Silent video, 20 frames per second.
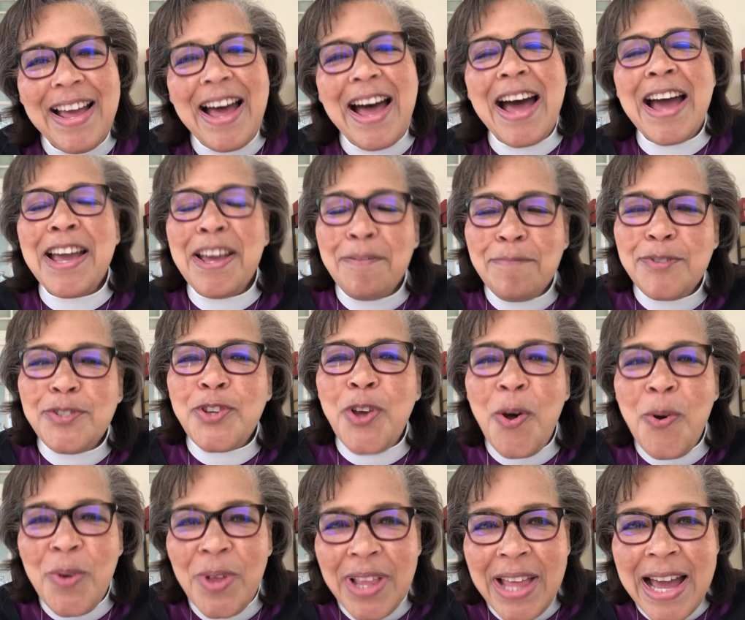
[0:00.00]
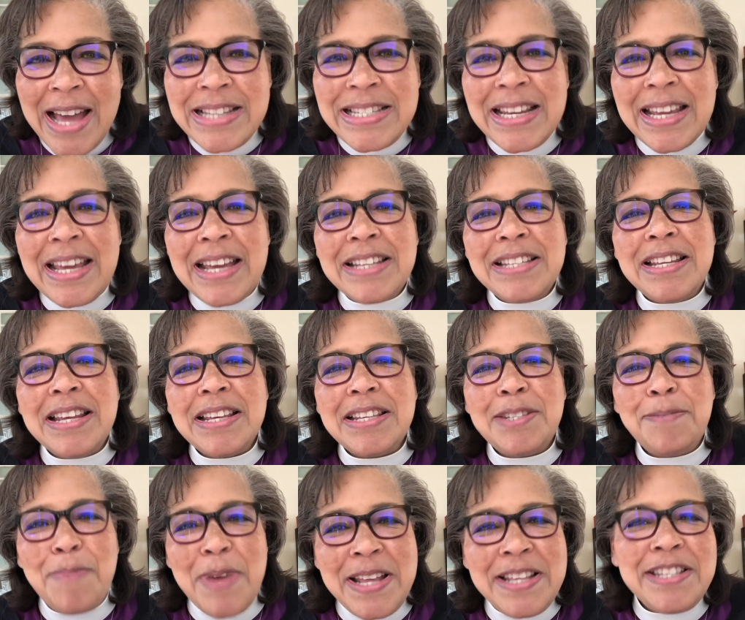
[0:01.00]
I am so glad to get to
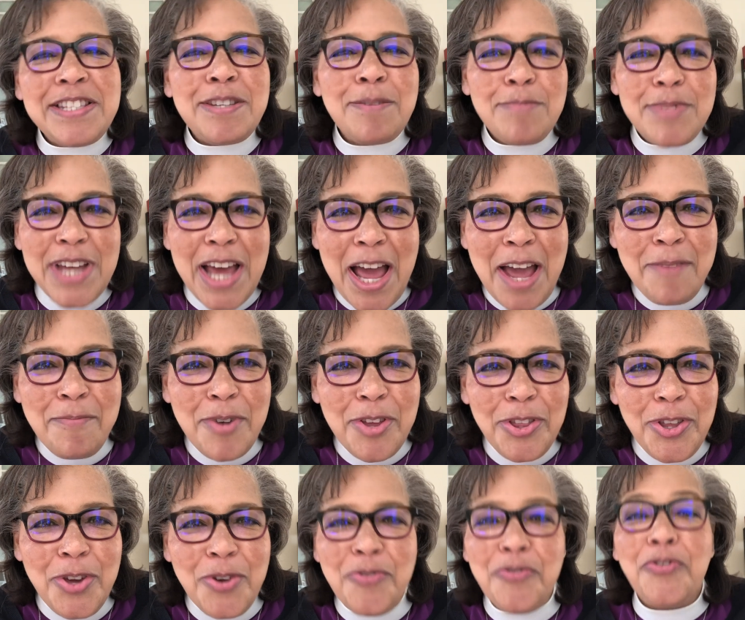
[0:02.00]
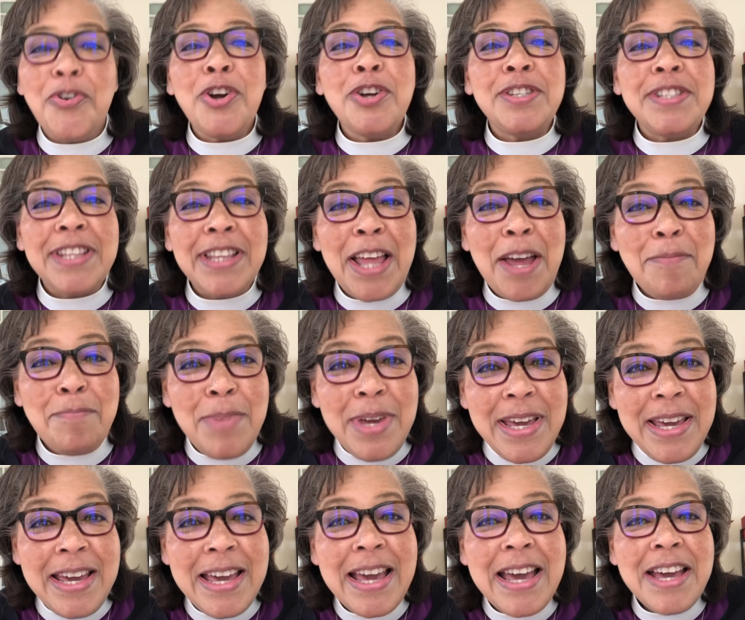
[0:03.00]
spend some time with you. First, let
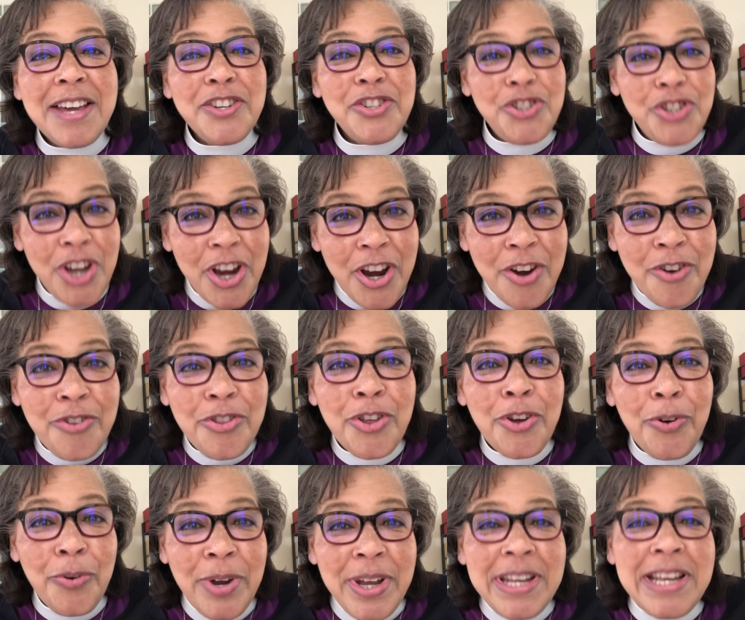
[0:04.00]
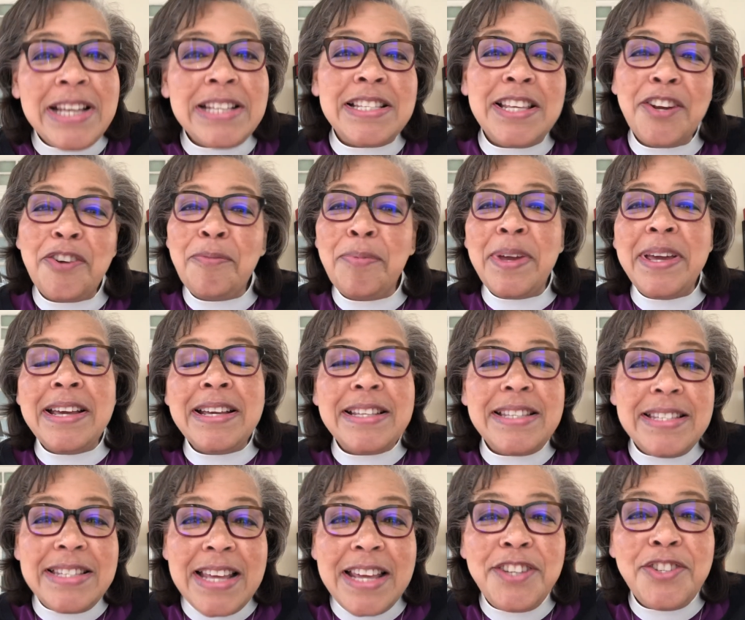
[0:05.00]
me share the greetings that are being
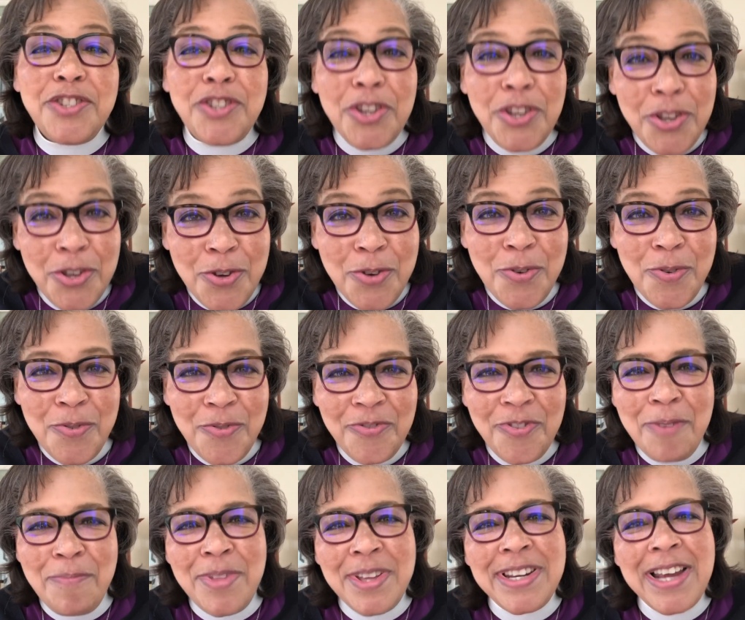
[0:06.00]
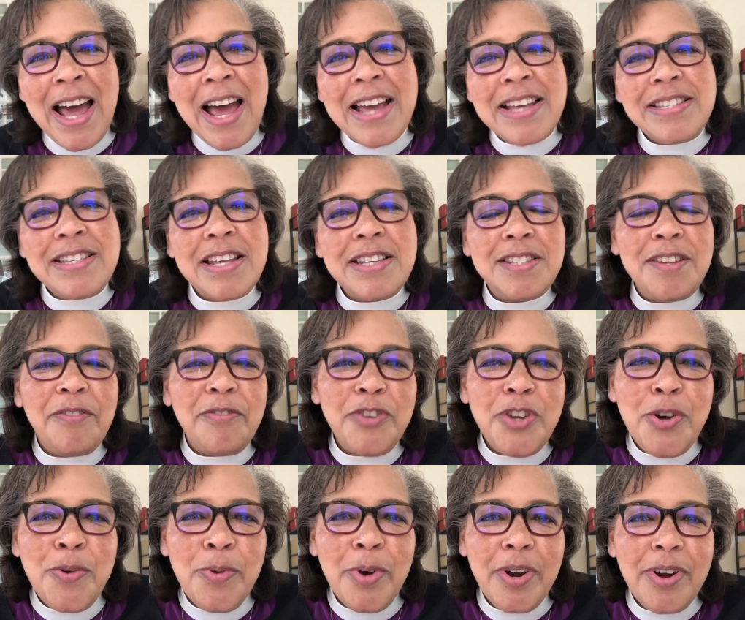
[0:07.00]
sent to you from the Diocese of
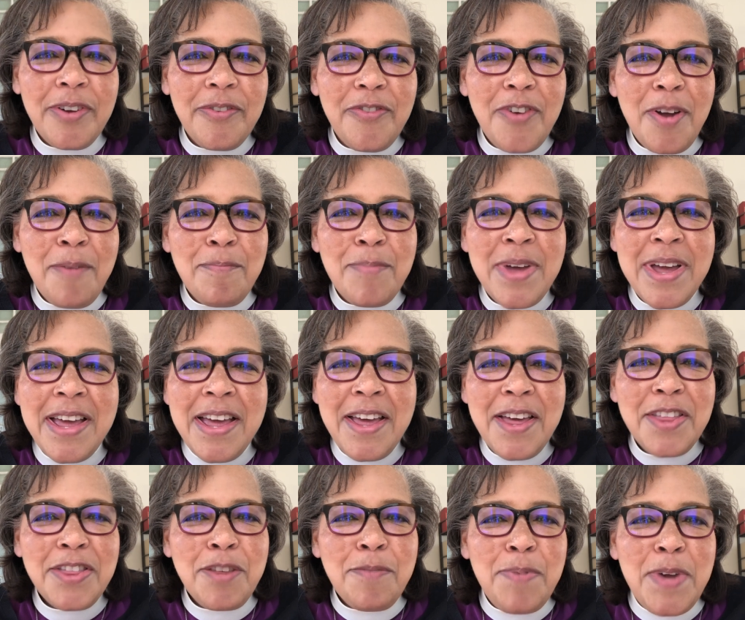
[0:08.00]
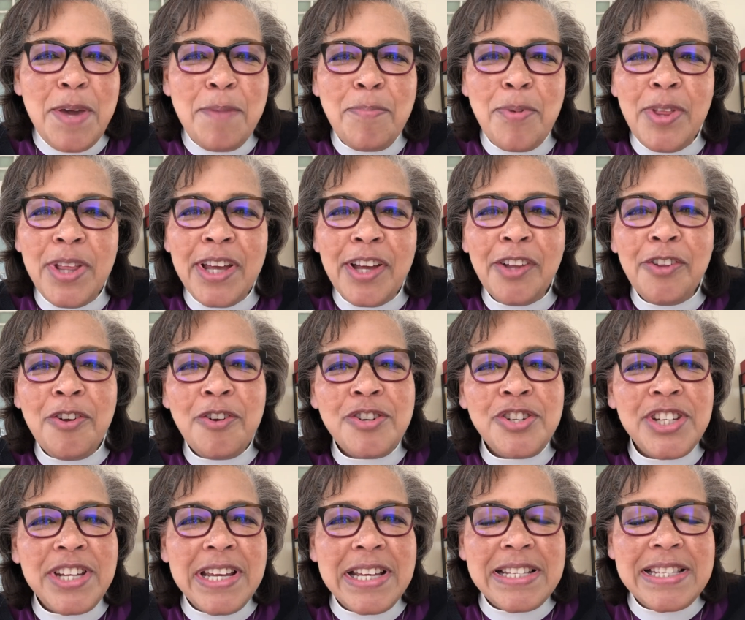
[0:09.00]
Newark, from the people and
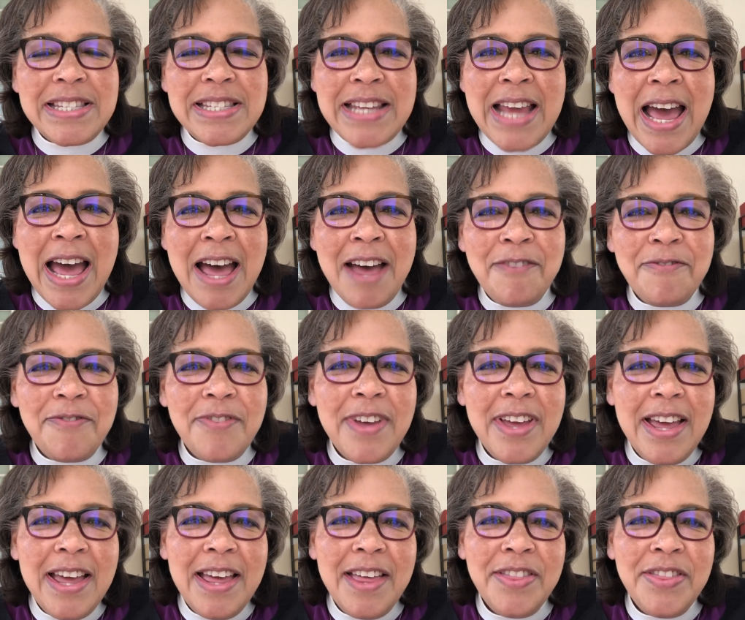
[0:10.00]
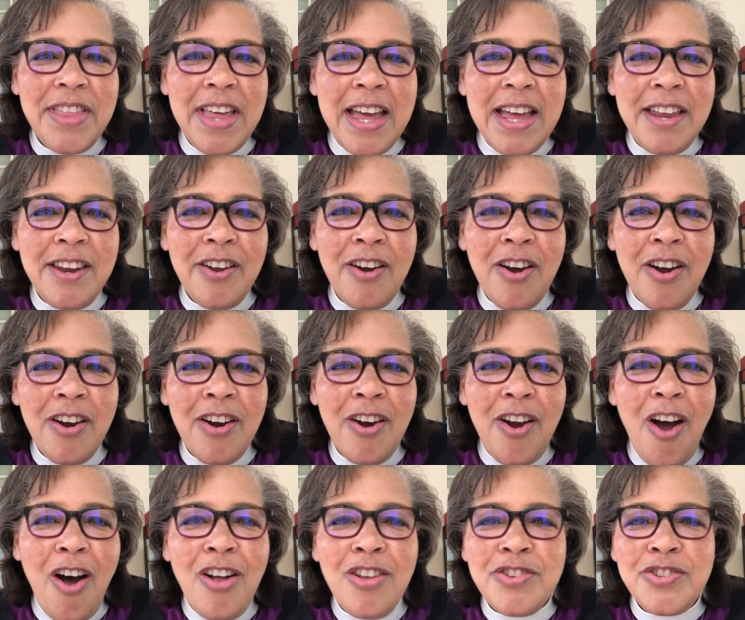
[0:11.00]
clergy and staff that are
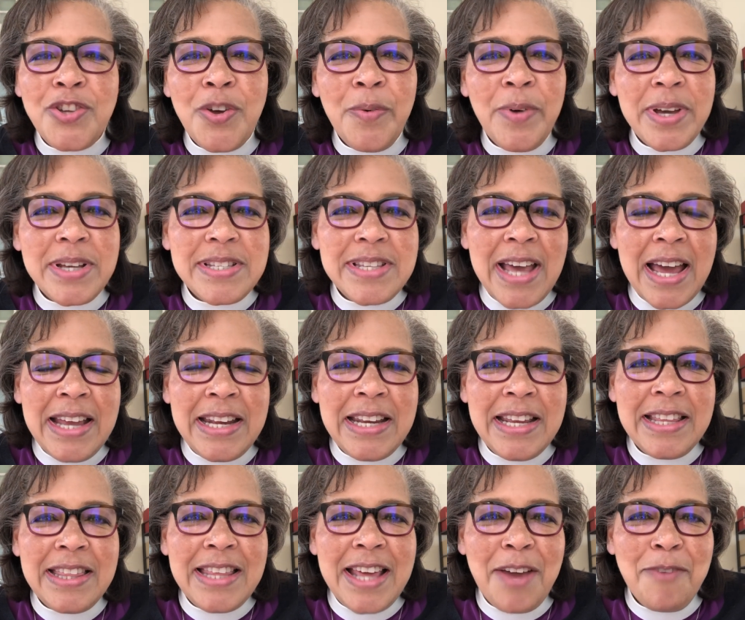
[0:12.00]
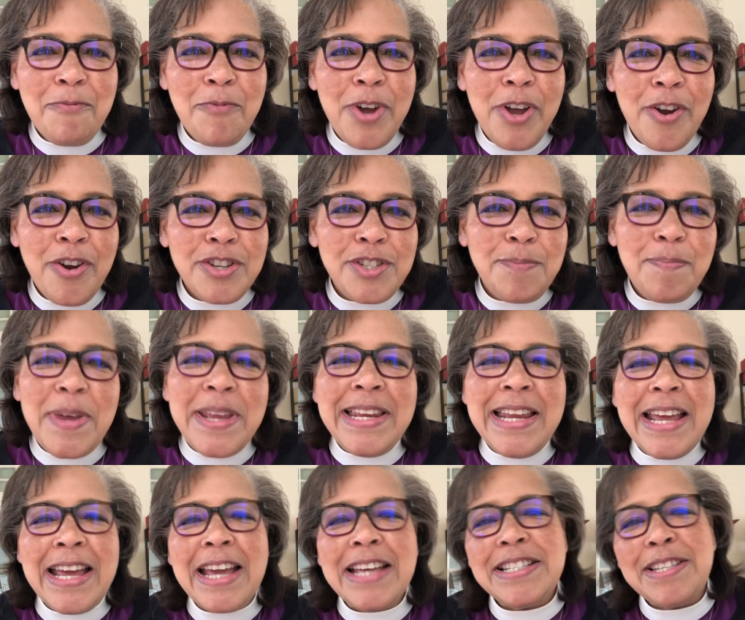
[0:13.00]
also excited that we are
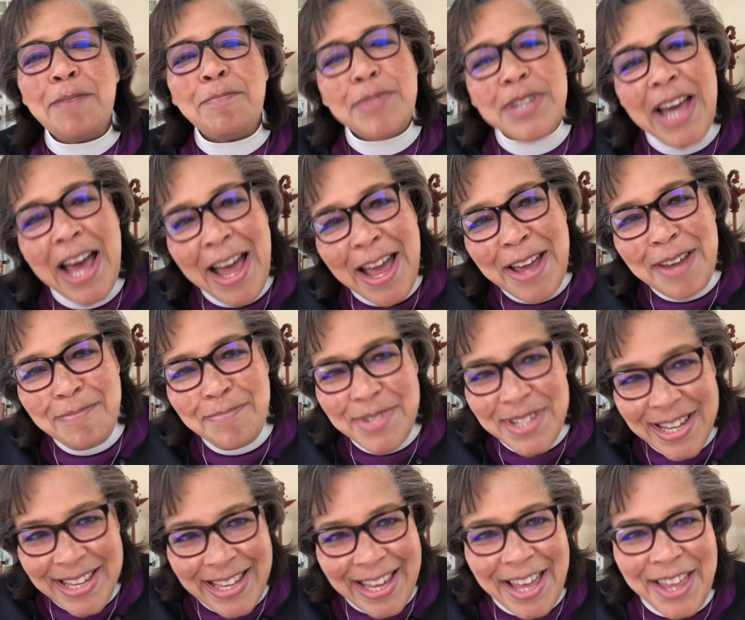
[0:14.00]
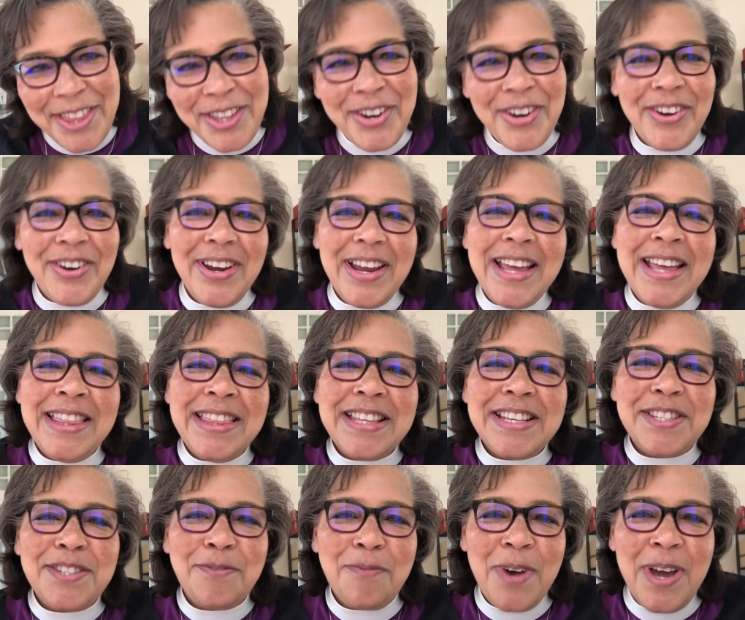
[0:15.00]
spending some time together in
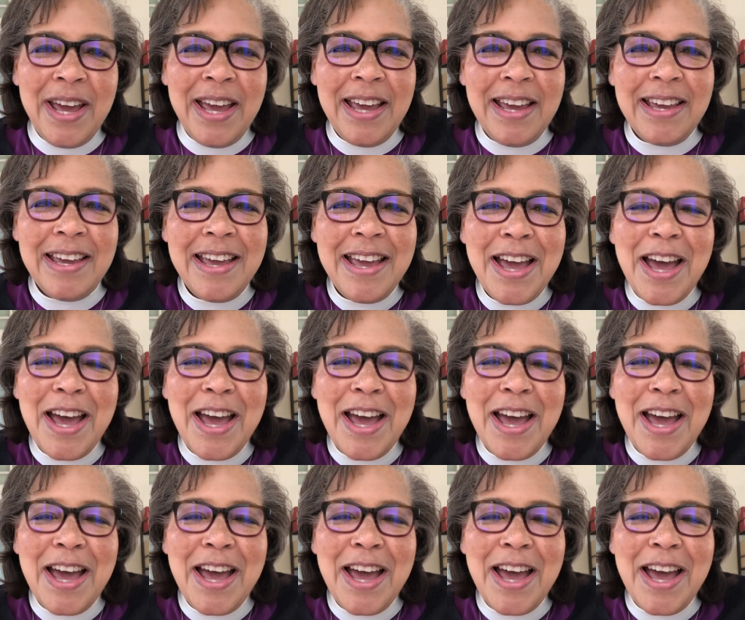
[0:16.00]
this way.